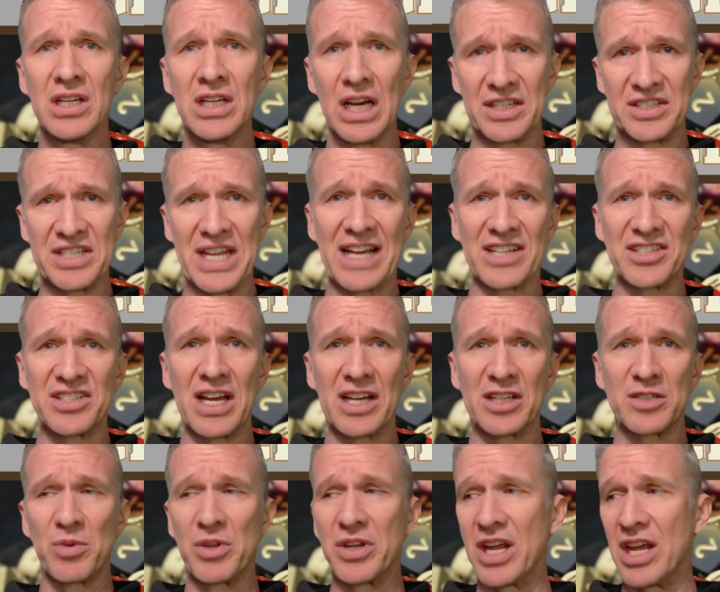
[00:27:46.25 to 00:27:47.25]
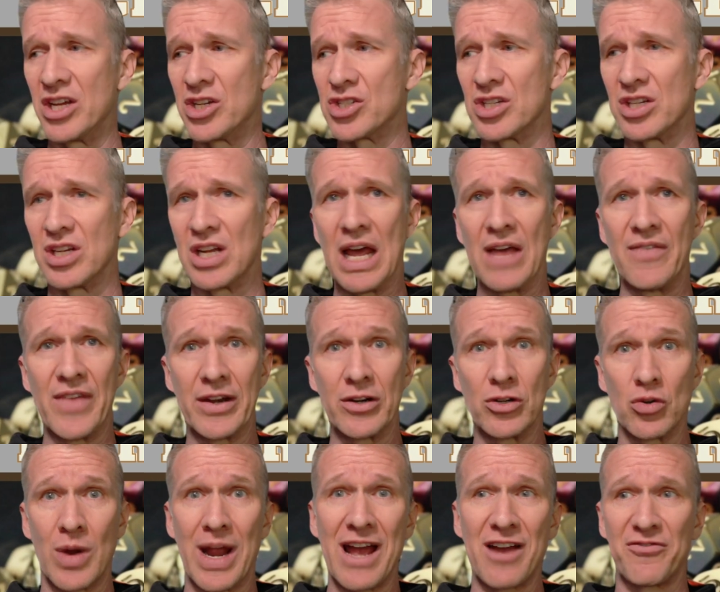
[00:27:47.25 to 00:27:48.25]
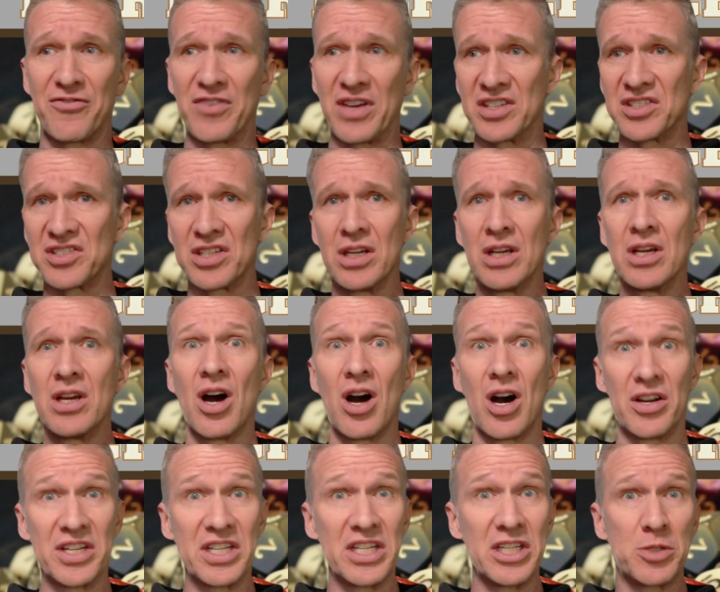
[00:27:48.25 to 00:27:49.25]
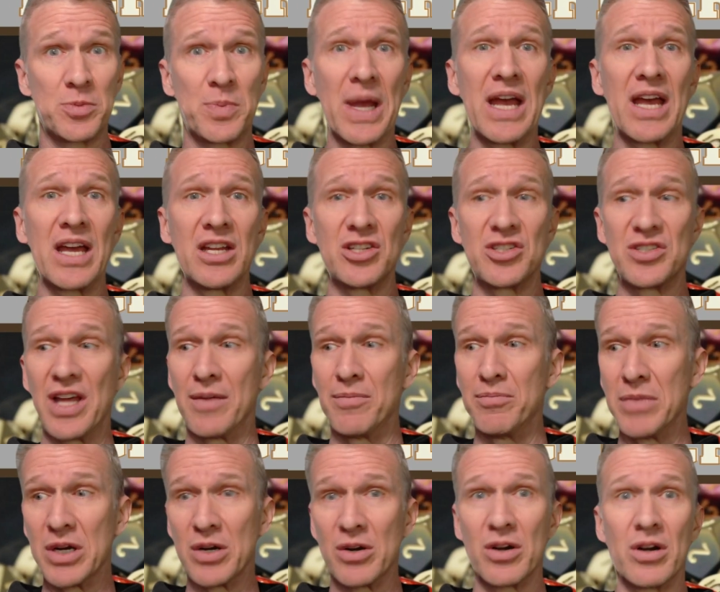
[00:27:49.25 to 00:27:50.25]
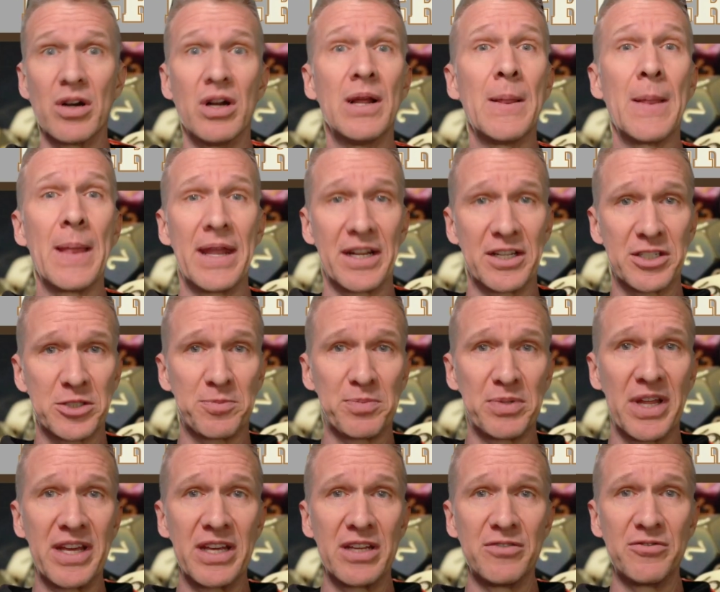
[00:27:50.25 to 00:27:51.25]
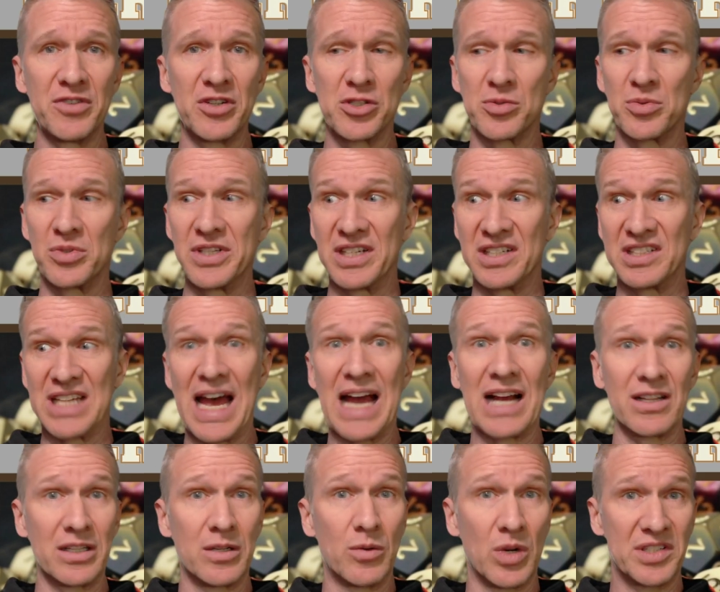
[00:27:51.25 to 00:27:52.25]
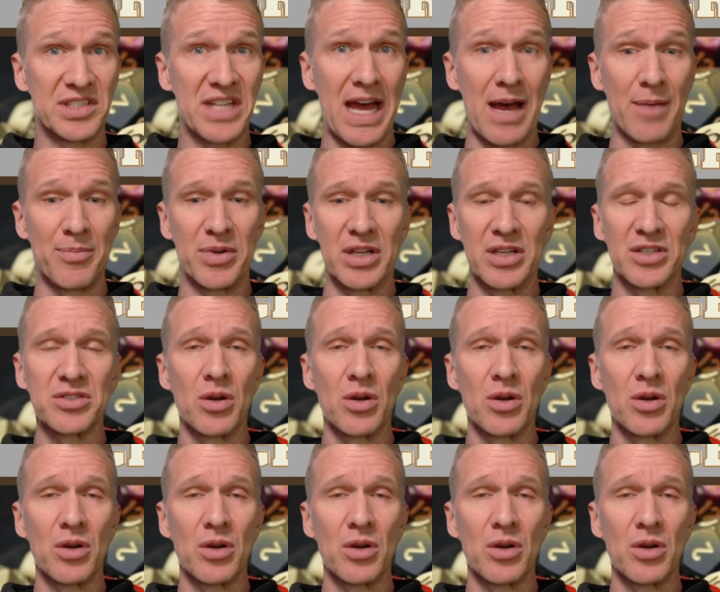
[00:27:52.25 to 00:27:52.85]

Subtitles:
a text explanation and then graphics on each page that mirror and explain visually exactly what's happening.